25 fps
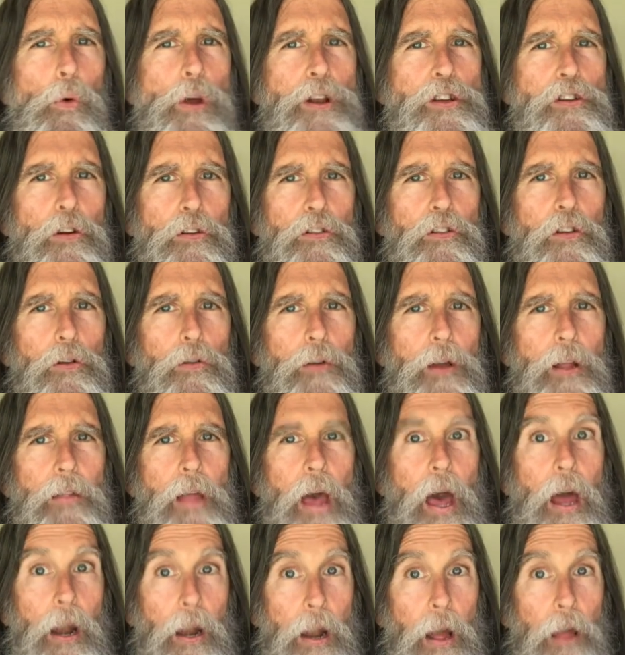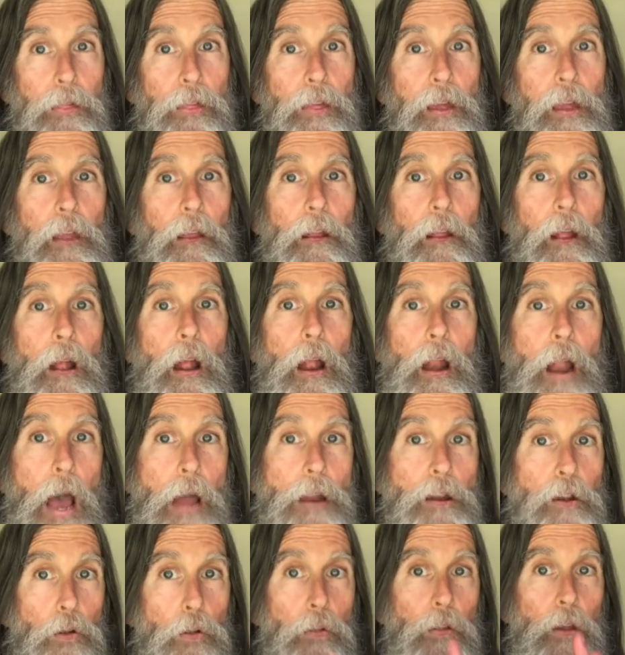When you're doing that, and I think, and
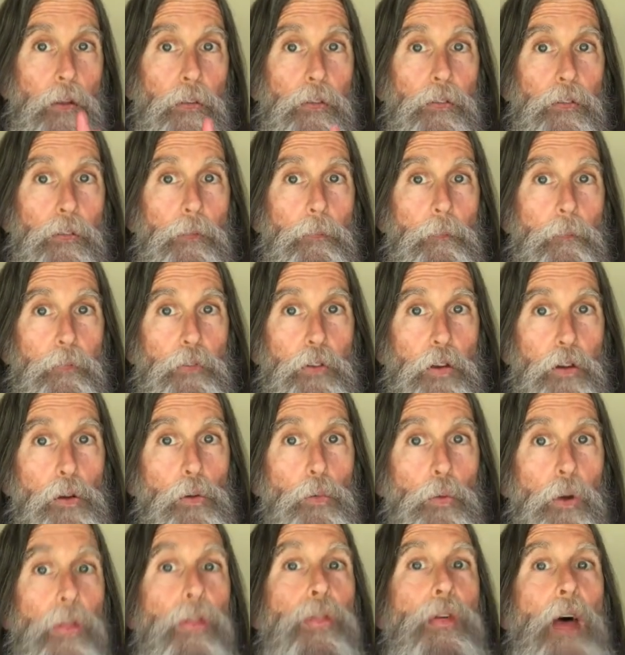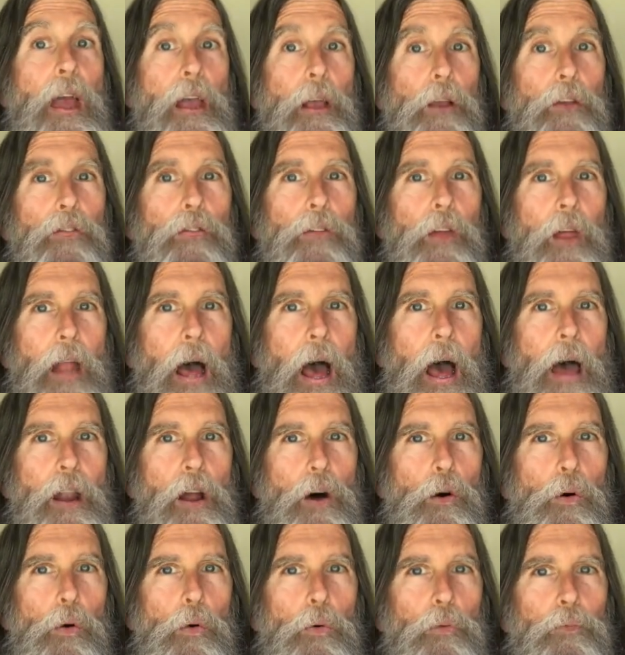I do this too with things that I
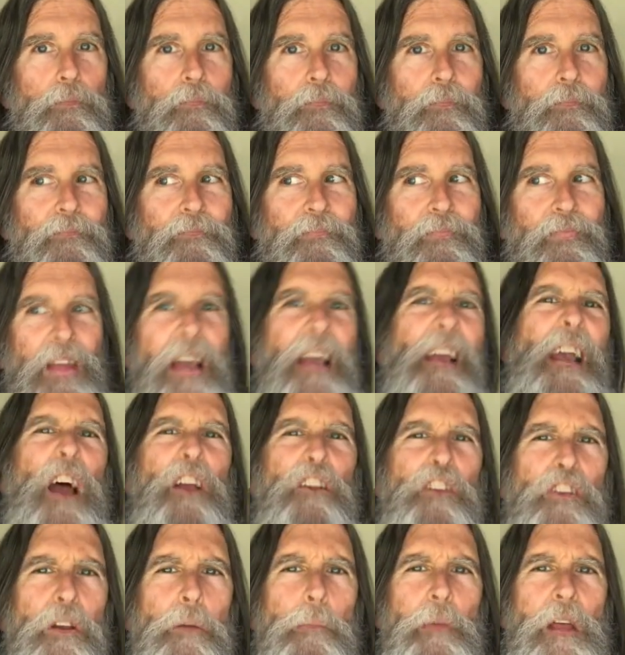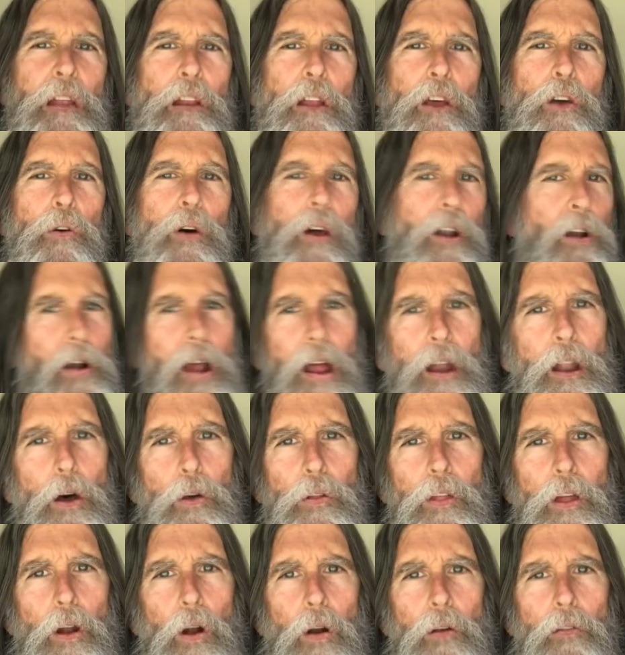don't think I should be doing or I
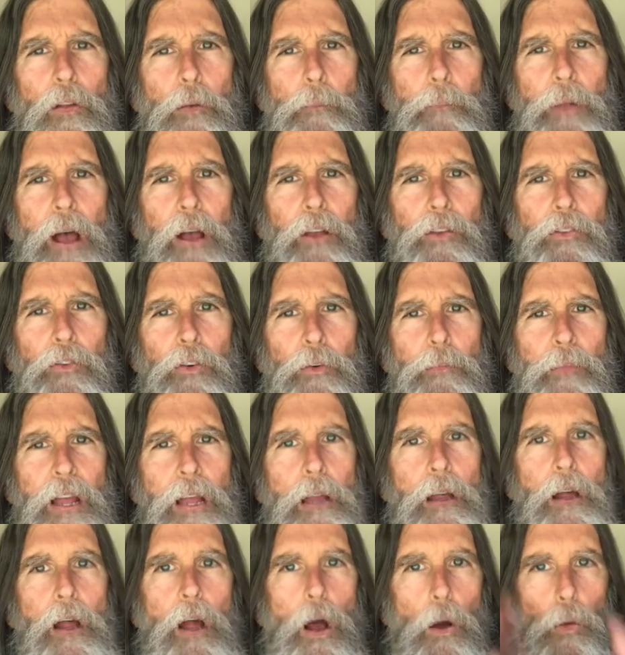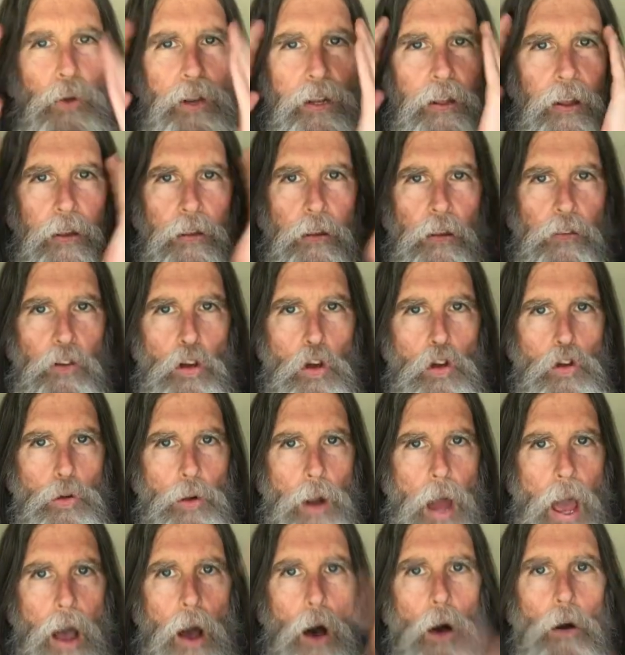know that aren't the best for me. We tend to
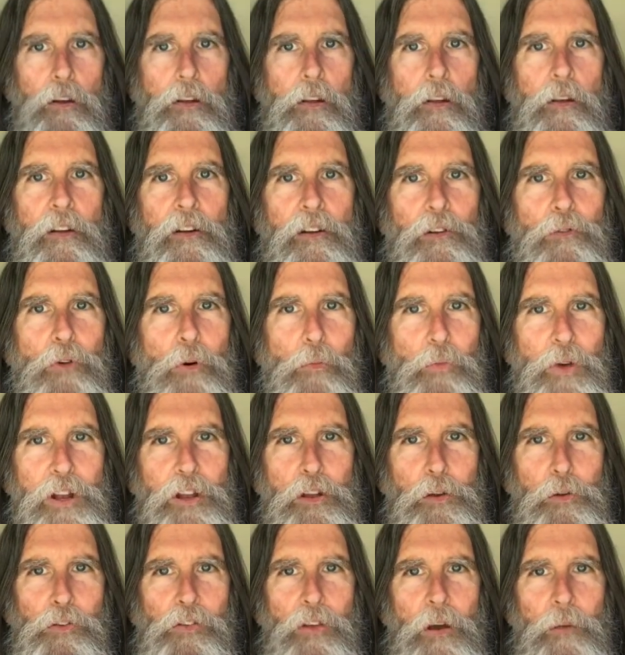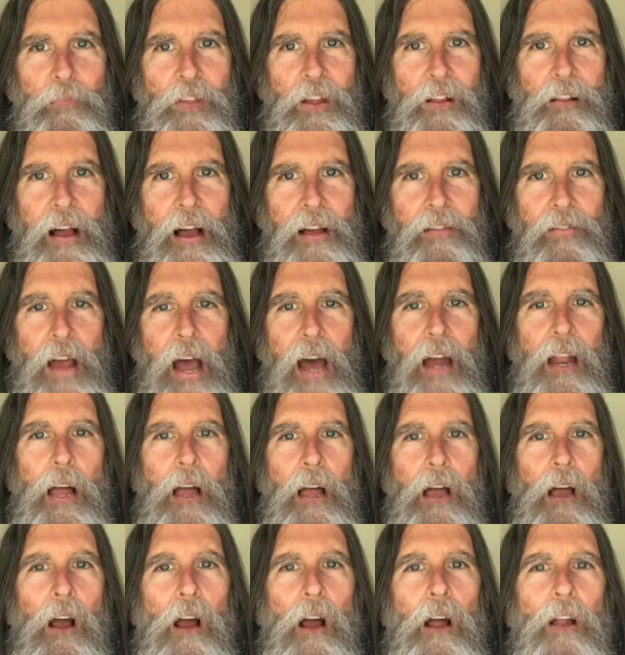tune out when we do something like that.
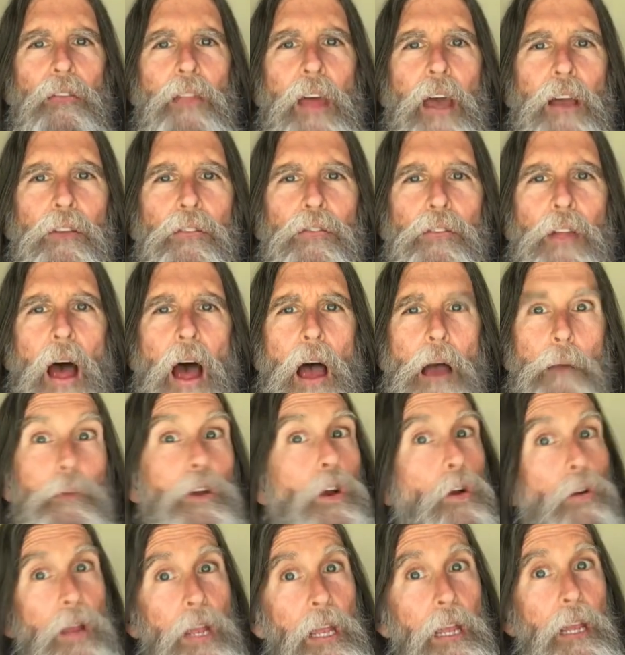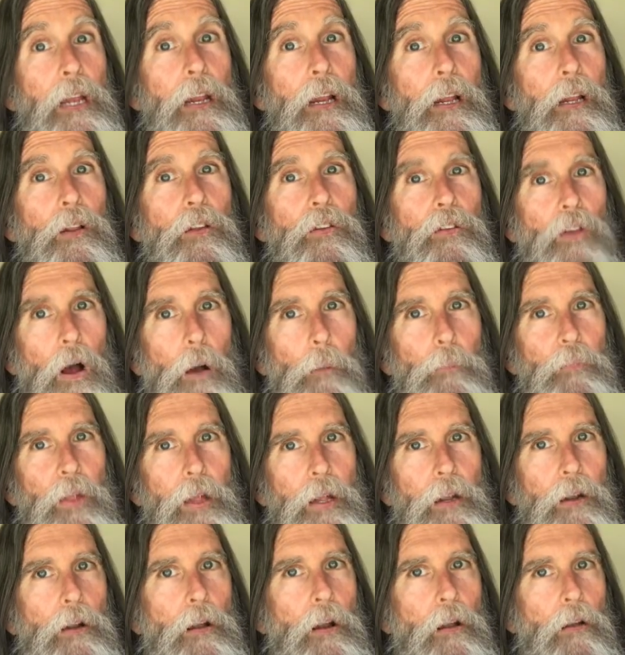Next time you're eating
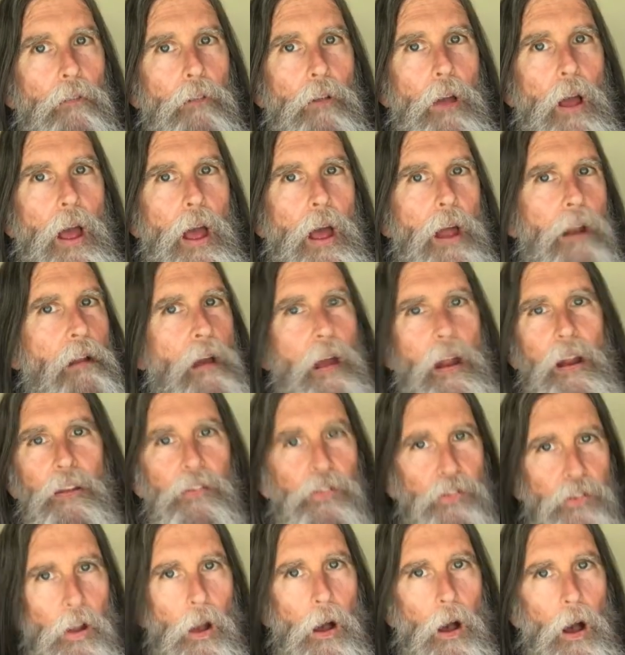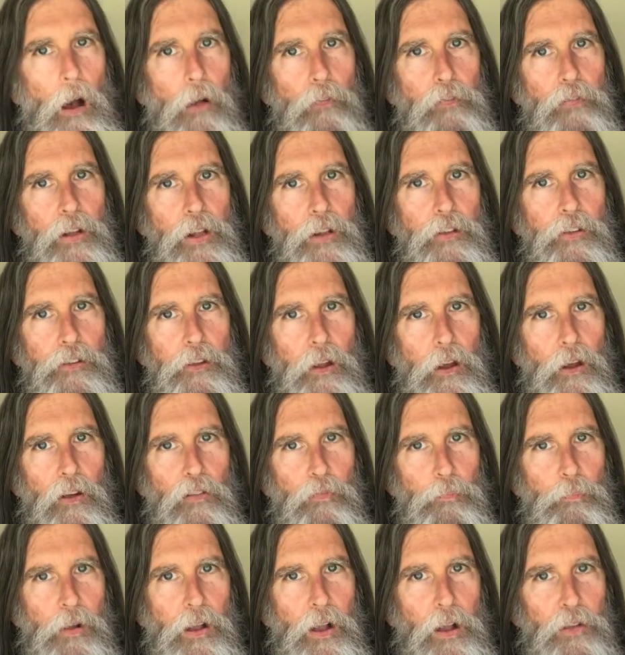something, and, and it's tough, it's
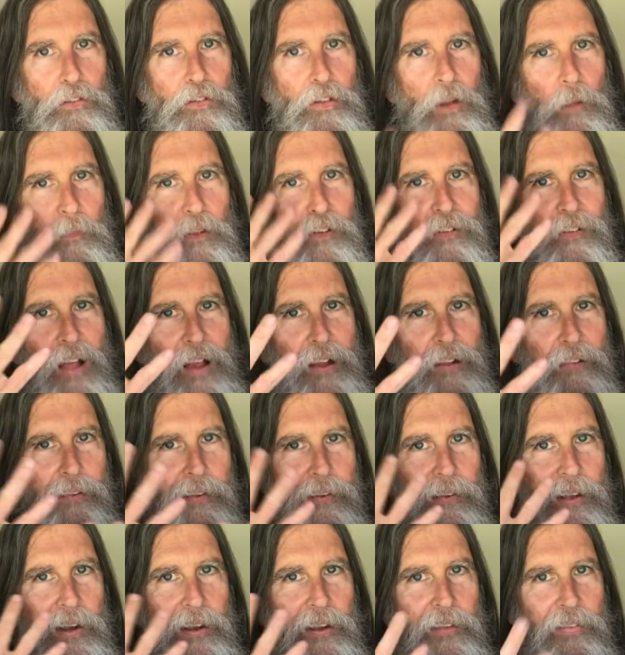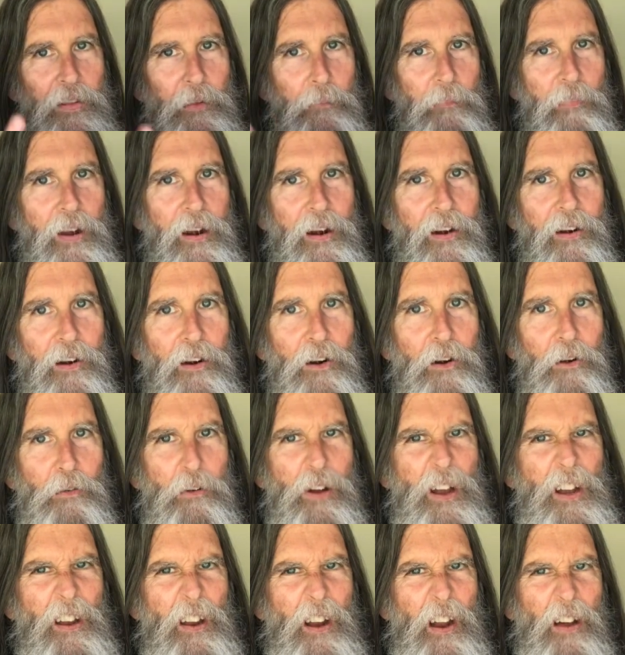tough because it's almost like looking in the mirror
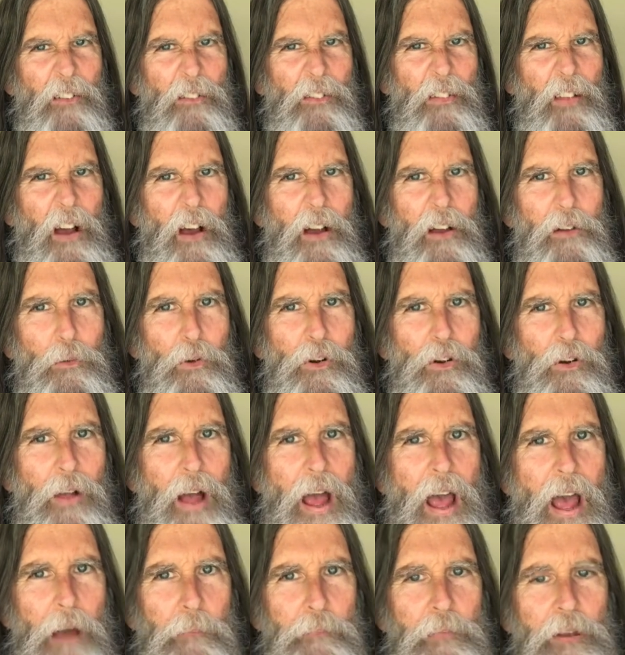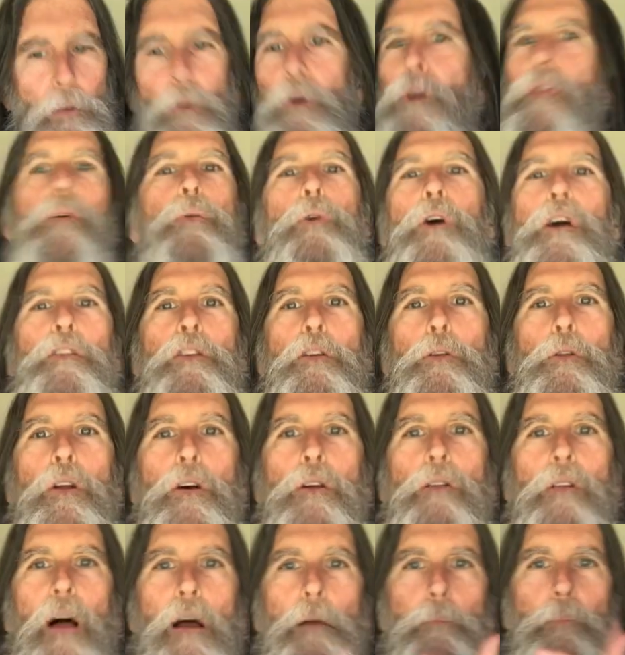when you don't not real happy with what you
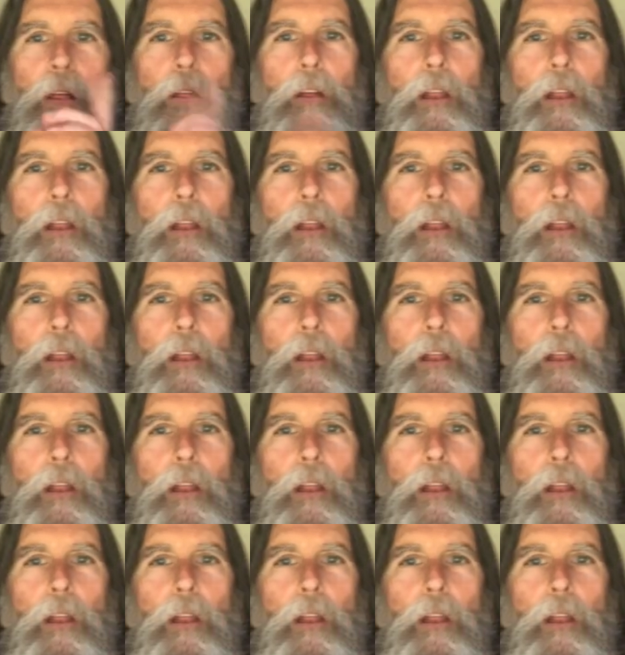look like.